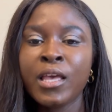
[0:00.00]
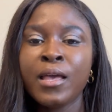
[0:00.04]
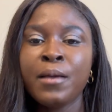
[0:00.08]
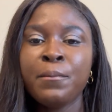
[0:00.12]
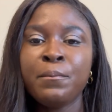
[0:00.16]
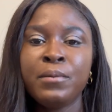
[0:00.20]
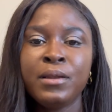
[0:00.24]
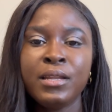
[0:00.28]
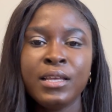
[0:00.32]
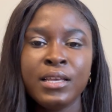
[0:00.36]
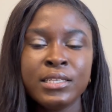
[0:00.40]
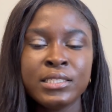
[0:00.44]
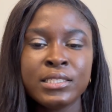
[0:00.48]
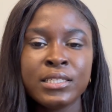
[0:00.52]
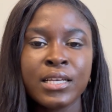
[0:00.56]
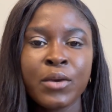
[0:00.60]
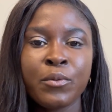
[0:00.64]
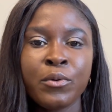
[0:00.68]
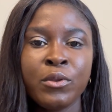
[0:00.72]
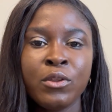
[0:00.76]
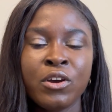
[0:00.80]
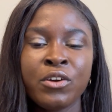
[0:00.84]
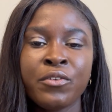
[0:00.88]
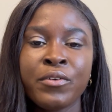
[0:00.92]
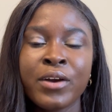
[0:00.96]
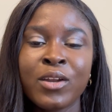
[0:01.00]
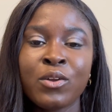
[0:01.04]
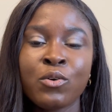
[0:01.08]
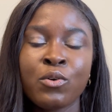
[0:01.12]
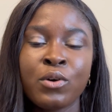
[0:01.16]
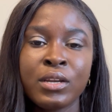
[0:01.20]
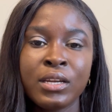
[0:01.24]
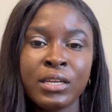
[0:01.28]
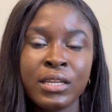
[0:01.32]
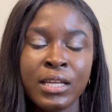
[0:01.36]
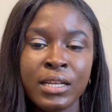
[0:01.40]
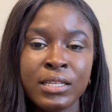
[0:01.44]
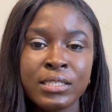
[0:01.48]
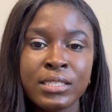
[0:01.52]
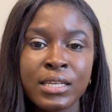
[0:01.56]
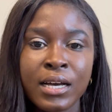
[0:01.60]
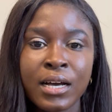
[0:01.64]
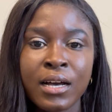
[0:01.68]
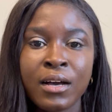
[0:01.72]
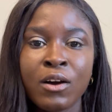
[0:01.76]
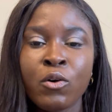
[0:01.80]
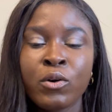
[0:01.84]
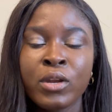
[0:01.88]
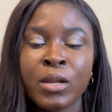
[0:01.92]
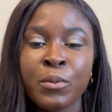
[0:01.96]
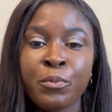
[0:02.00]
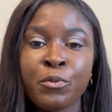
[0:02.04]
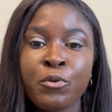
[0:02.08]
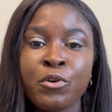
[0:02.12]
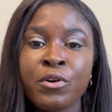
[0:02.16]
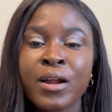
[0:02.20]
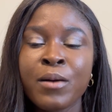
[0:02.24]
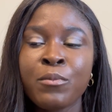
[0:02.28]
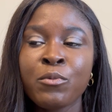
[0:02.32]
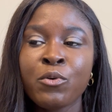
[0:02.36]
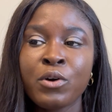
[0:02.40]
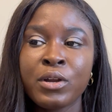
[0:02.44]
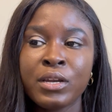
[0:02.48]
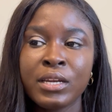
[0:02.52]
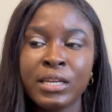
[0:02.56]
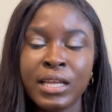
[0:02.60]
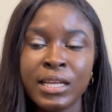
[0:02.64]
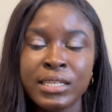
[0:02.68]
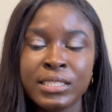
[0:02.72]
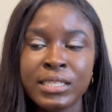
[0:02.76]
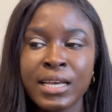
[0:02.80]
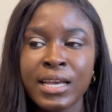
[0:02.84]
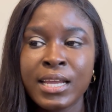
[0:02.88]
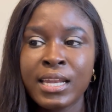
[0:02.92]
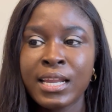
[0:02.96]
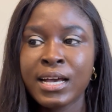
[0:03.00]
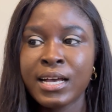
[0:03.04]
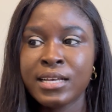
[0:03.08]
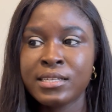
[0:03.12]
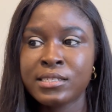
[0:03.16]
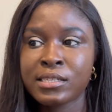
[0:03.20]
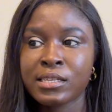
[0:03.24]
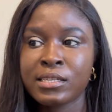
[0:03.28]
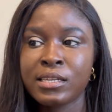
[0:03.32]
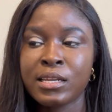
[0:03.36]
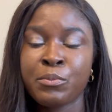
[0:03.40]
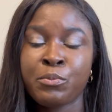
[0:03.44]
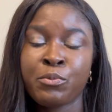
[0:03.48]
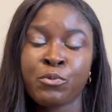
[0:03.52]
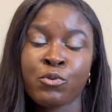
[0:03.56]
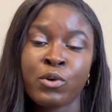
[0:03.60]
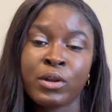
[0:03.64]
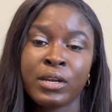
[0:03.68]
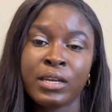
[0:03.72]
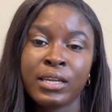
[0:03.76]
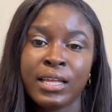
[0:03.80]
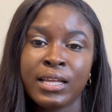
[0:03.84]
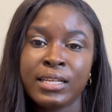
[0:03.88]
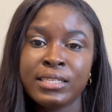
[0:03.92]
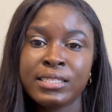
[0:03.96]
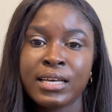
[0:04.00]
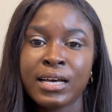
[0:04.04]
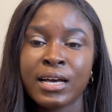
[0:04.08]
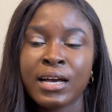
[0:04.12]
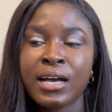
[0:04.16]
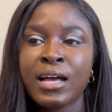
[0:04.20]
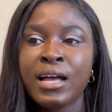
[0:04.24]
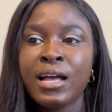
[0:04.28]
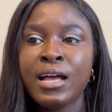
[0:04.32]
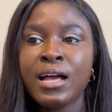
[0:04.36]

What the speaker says: please check with your grad coordinator or the program coordinator and ask the coordinator,